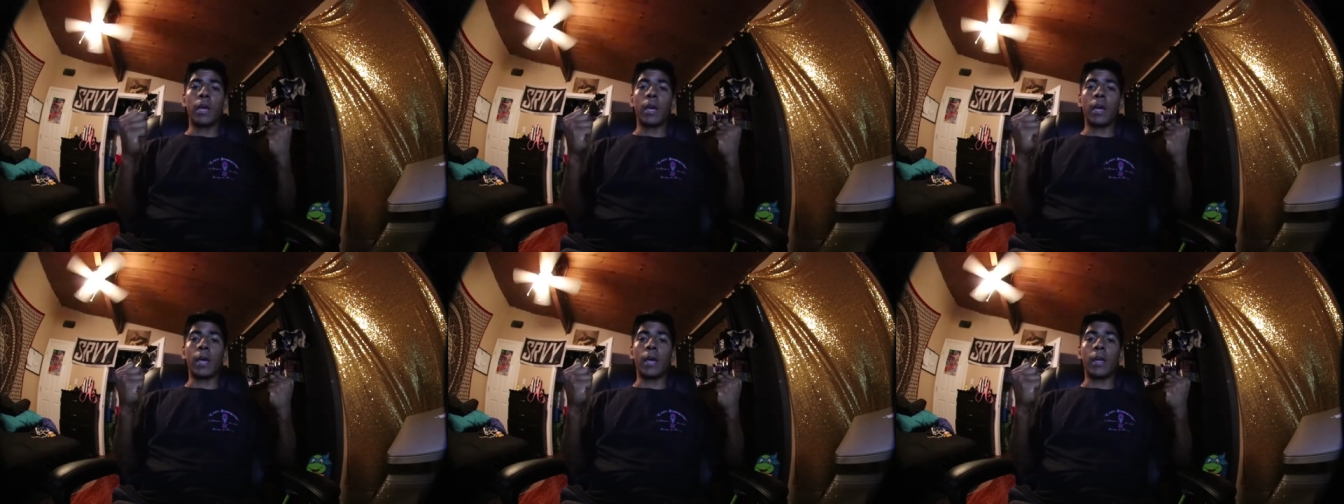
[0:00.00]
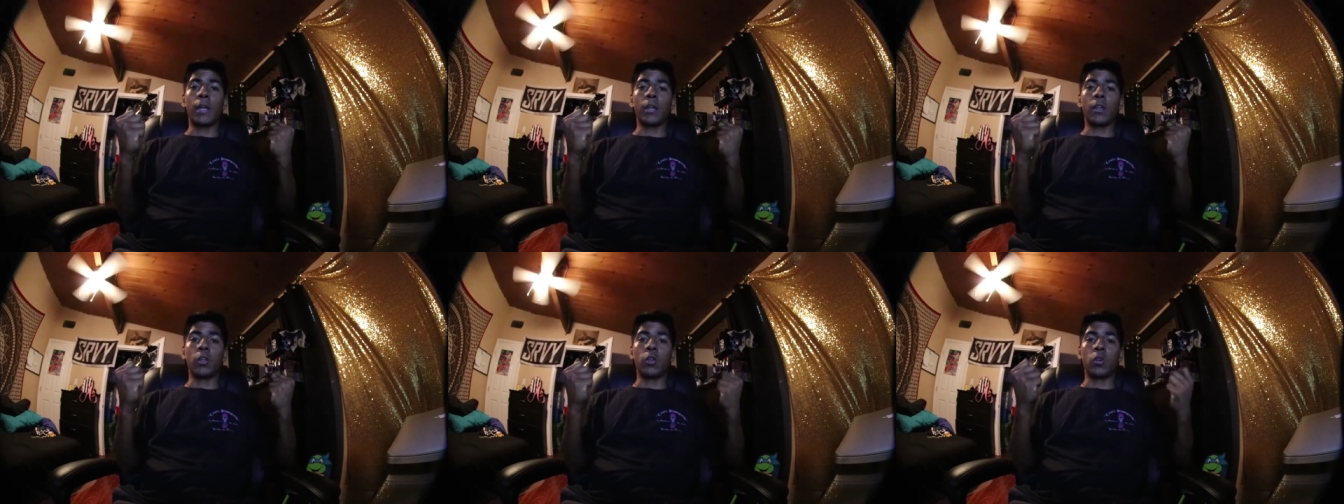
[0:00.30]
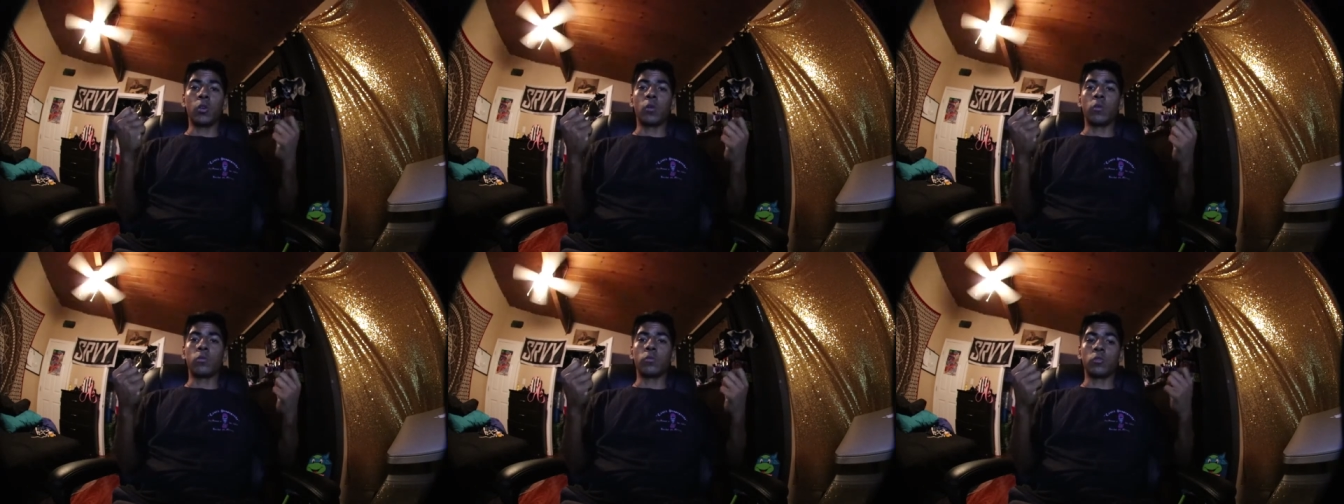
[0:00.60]
and you
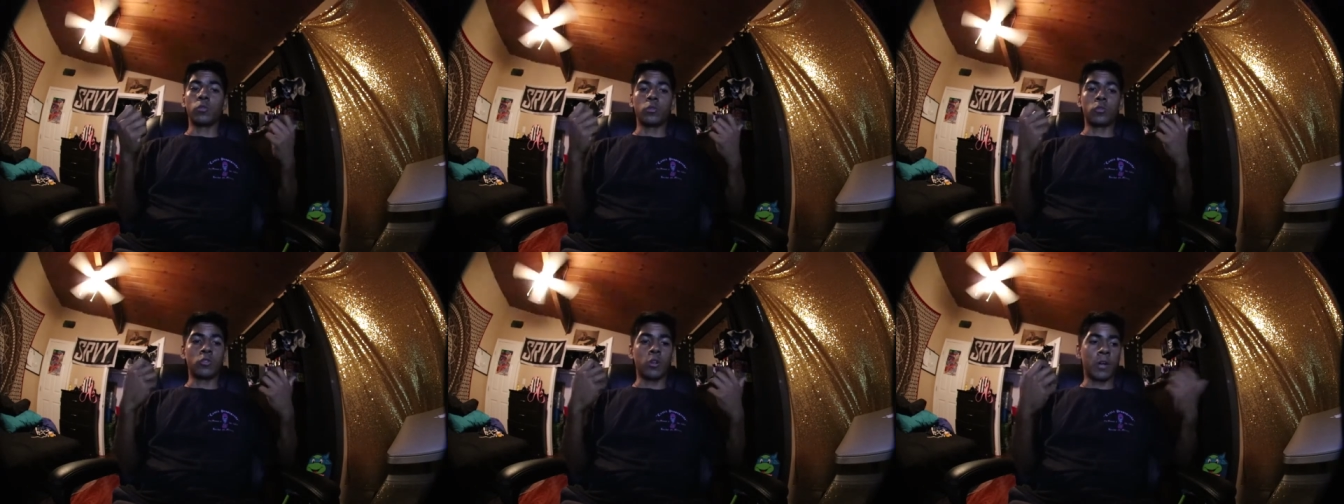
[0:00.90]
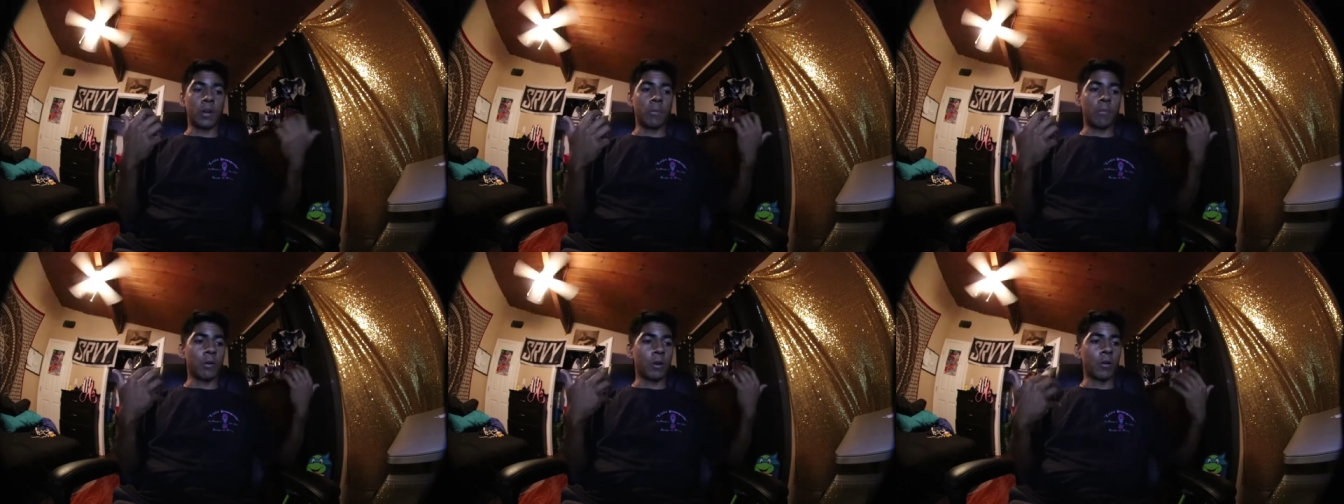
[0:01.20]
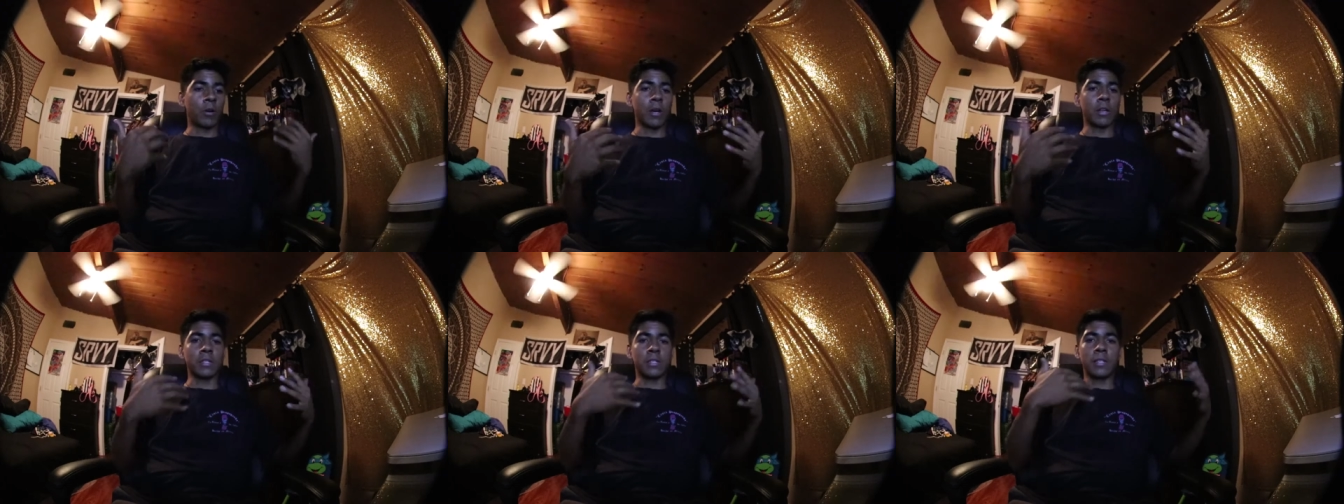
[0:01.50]
know, try to
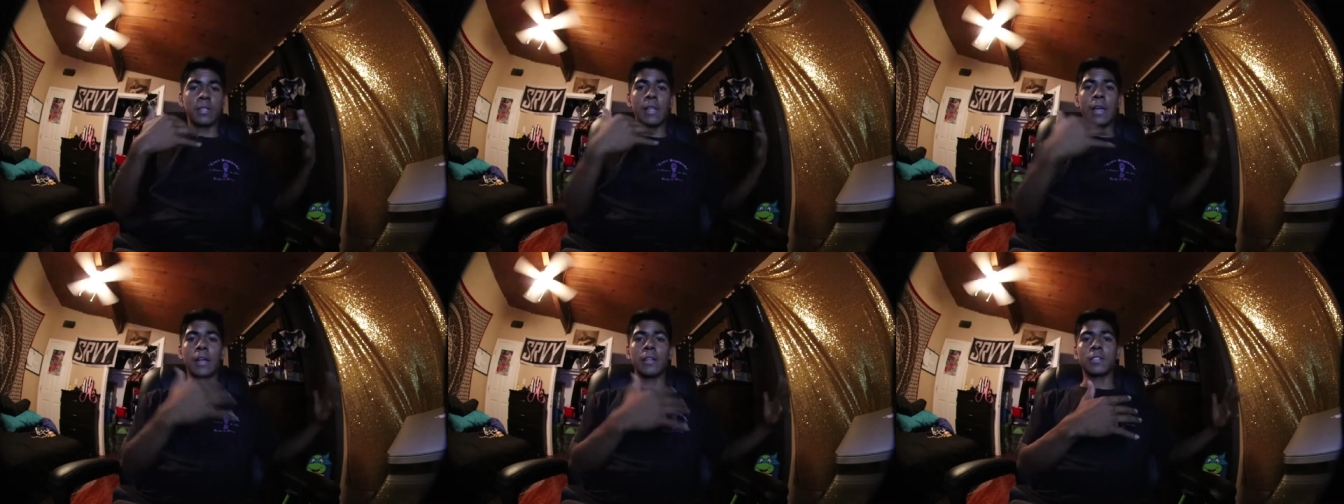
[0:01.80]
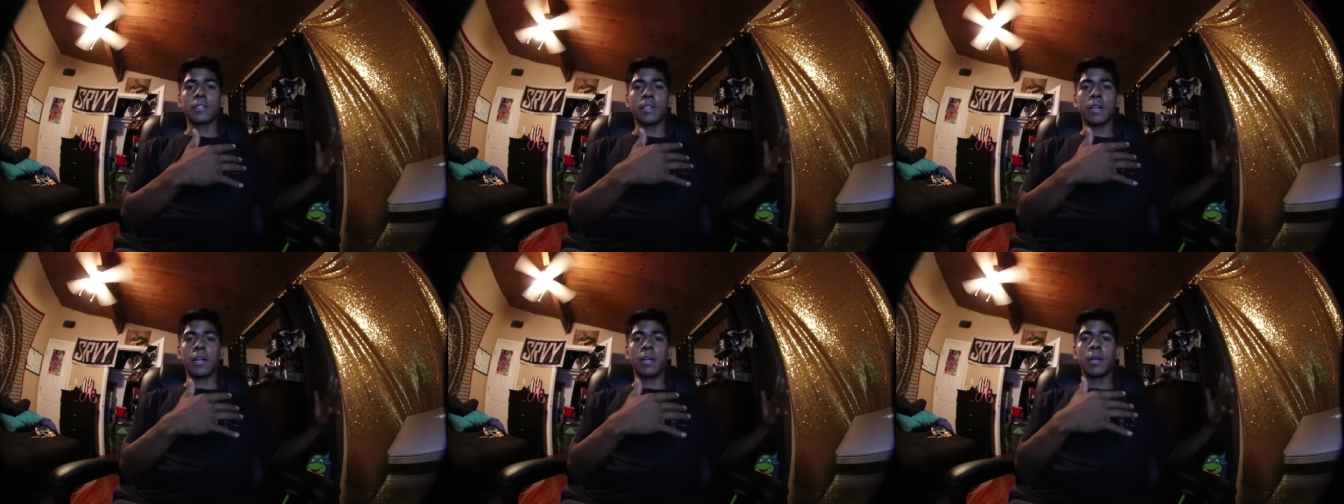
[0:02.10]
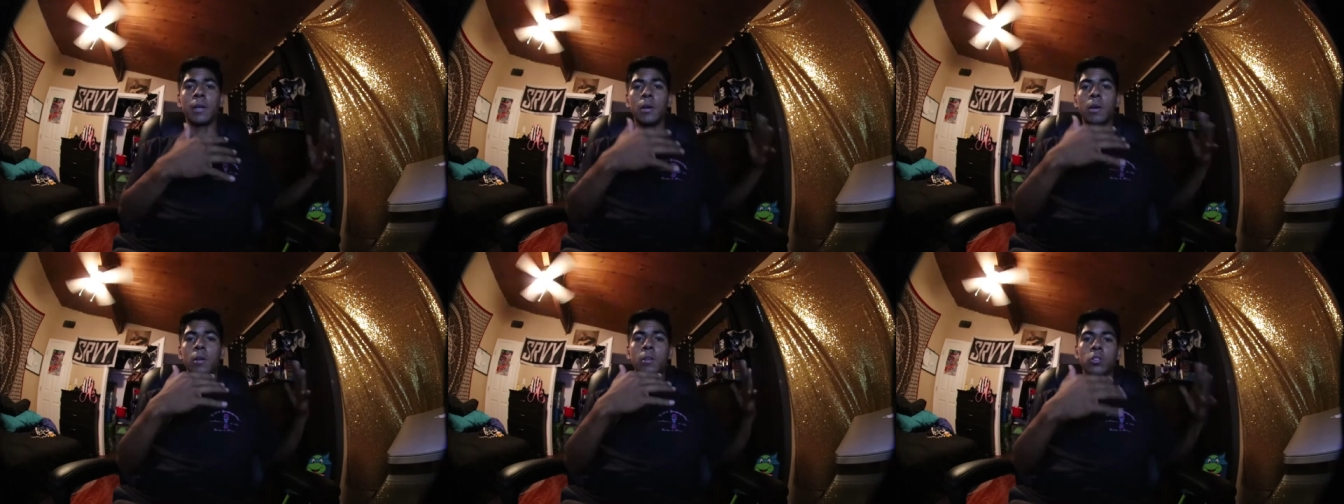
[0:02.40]
progress on that
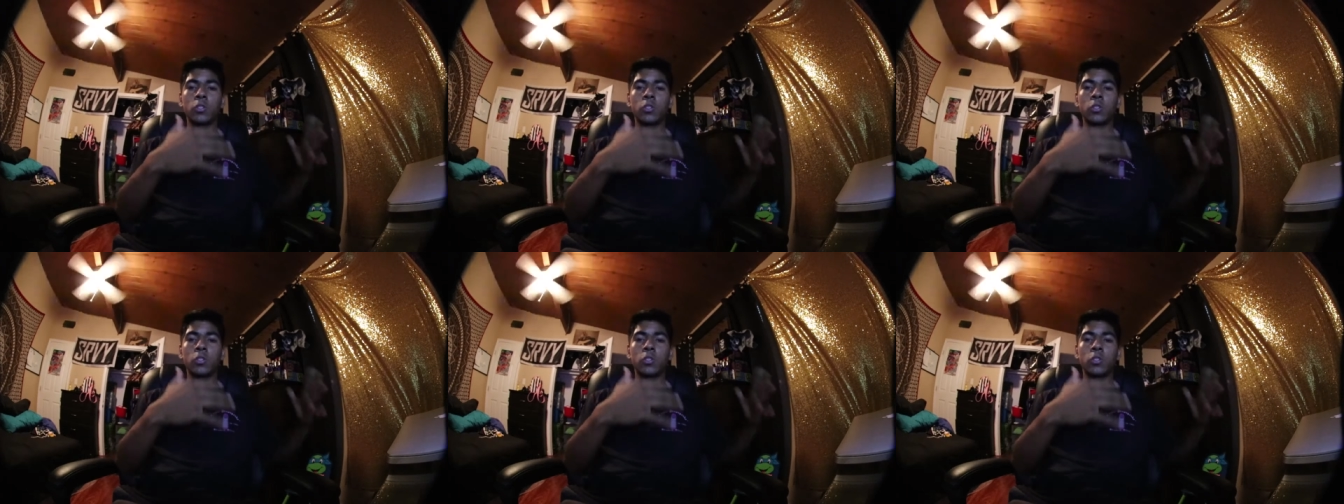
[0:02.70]
side.